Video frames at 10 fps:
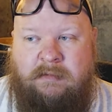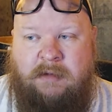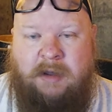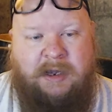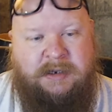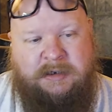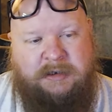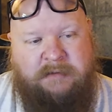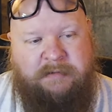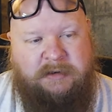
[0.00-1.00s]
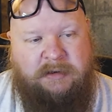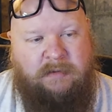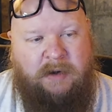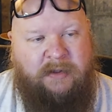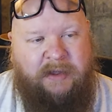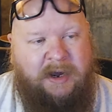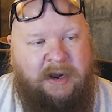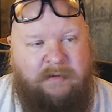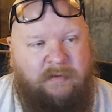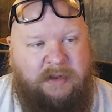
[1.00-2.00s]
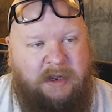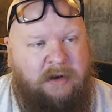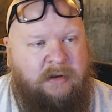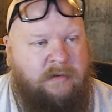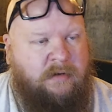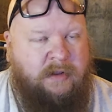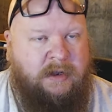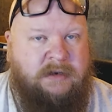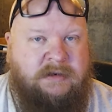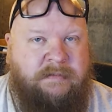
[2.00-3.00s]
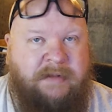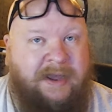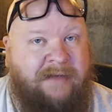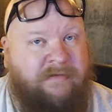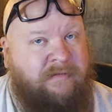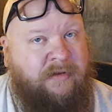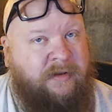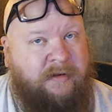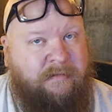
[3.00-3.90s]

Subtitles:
I guess it just depends on how they got it and what they had to do and all that kind of stuff. But they have some really good.